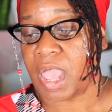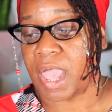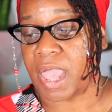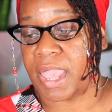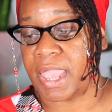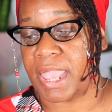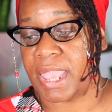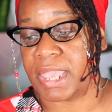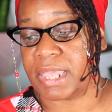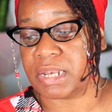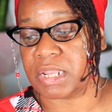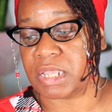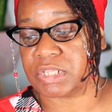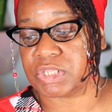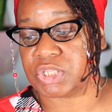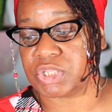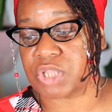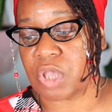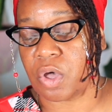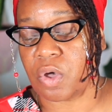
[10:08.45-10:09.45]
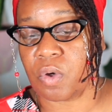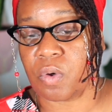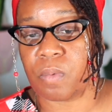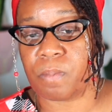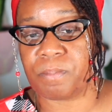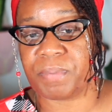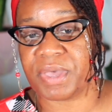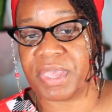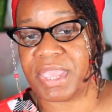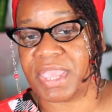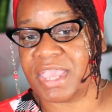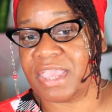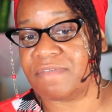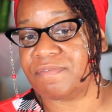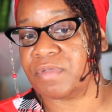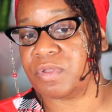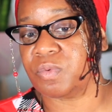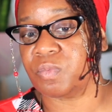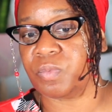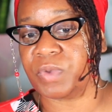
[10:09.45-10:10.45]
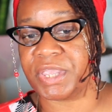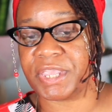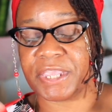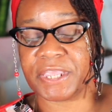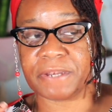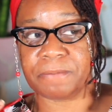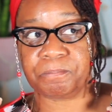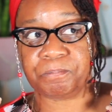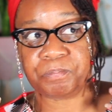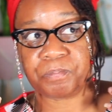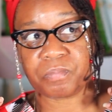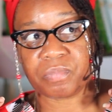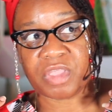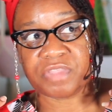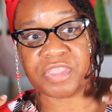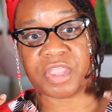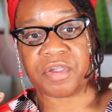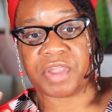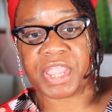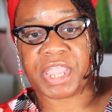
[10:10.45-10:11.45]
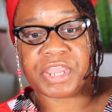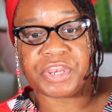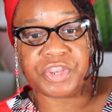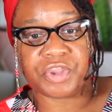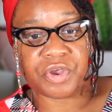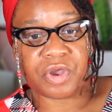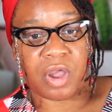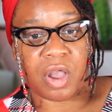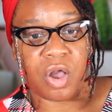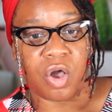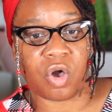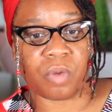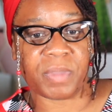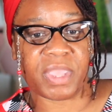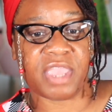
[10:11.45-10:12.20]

And so, but even when they're in your home,